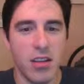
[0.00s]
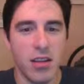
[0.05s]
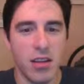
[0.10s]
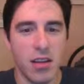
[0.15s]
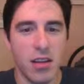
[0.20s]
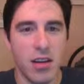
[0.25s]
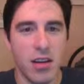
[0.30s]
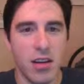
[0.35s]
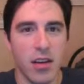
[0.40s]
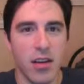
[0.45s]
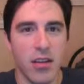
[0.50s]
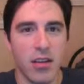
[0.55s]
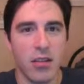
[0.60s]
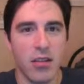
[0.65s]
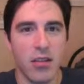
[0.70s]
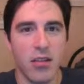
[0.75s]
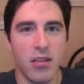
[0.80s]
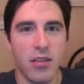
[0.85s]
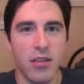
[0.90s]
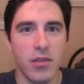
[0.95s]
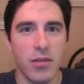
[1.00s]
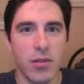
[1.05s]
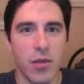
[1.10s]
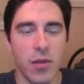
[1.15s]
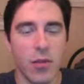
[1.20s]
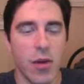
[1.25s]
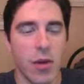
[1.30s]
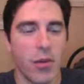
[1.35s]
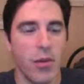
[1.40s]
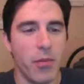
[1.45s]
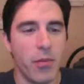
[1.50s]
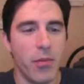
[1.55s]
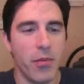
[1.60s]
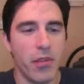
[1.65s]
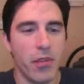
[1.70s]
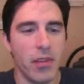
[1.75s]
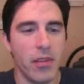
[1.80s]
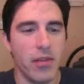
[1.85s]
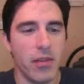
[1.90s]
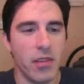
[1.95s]
To warm up for
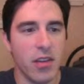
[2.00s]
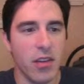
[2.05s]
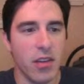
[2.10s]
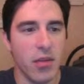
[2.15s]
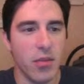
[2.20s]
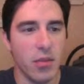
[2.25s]
this video,